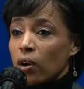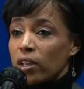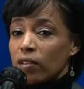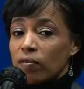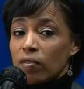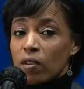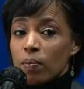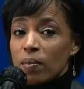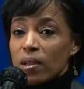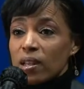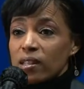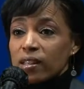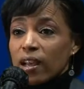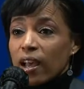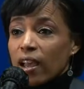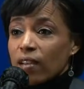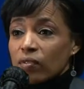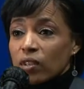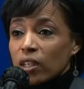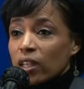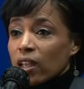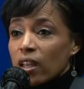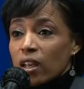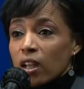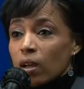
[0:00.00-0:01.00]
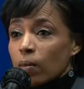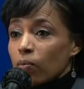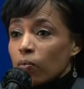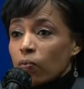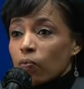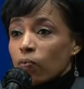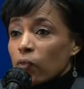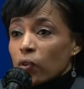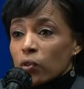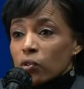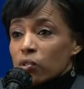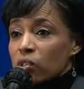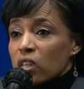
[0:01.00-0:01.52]
If it means I have to get up
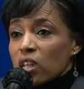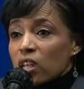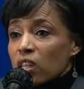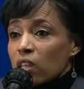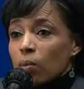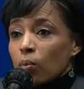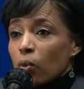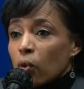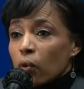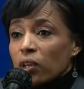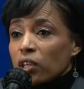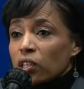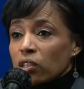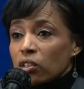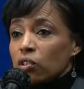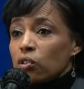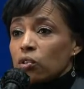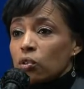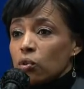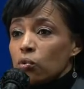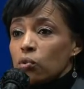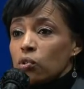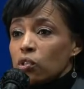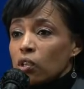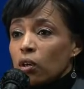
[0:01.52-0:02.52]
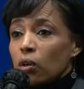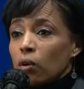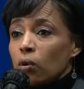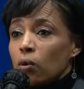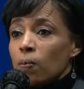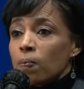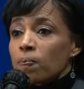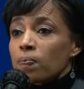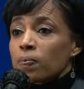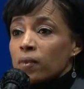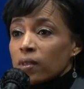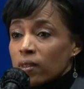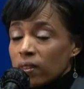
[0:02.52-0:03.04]
first thing in the morning to do so,
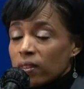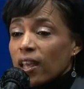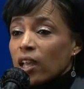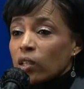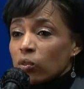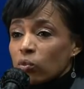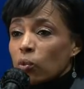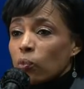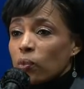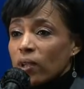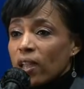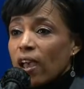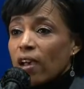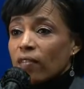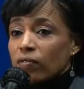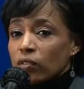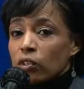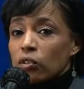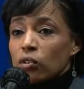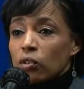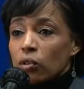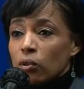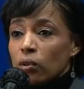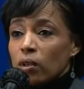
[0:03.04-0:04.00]
that's what we have to do.